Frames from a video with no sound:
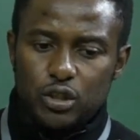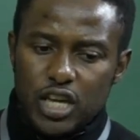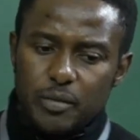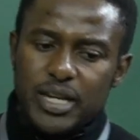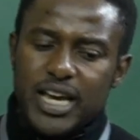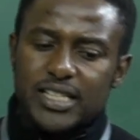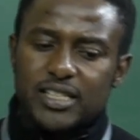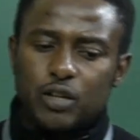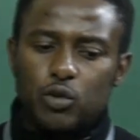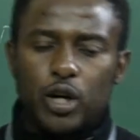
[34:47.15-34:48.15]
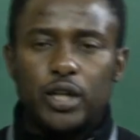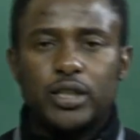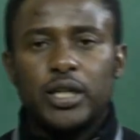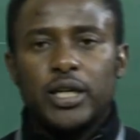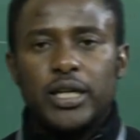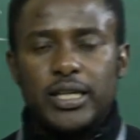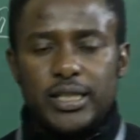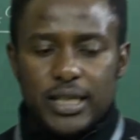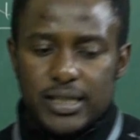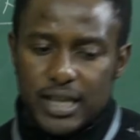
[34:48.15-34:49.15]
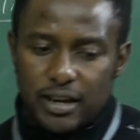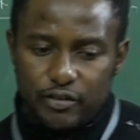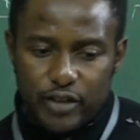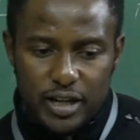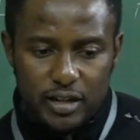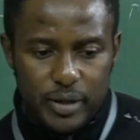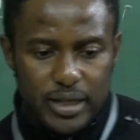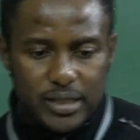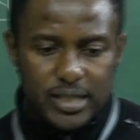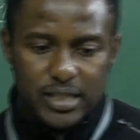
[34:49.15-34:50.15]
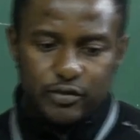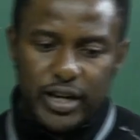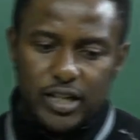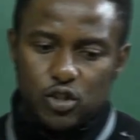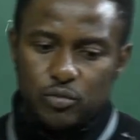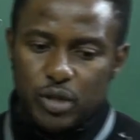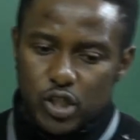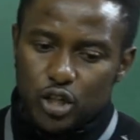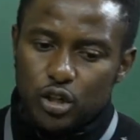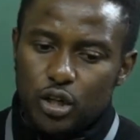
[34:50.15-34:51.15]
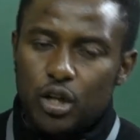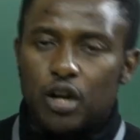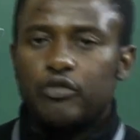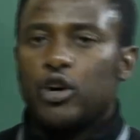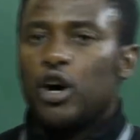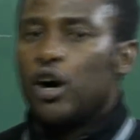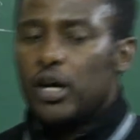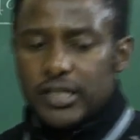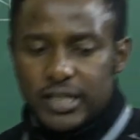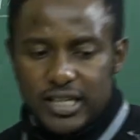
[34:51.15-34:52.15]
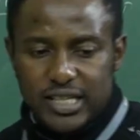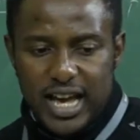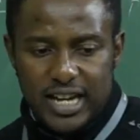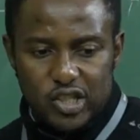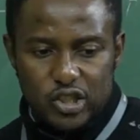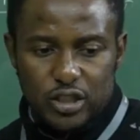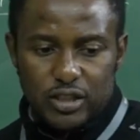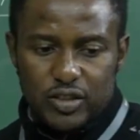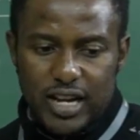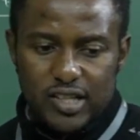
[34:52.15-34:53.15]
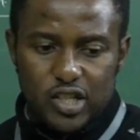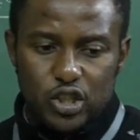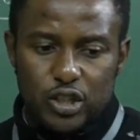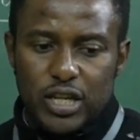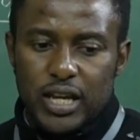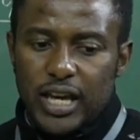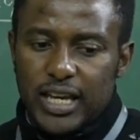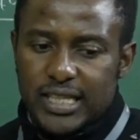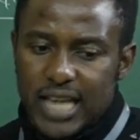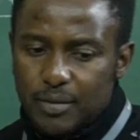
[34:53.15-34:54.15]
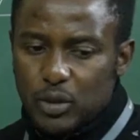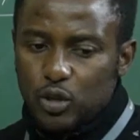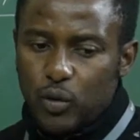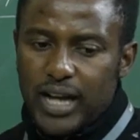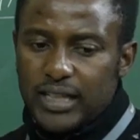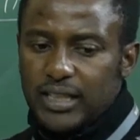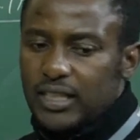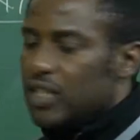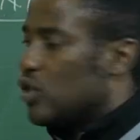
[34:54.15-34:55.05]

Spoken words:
So the immediate reward in this environment is defined to be 0 for all state action transition, except the one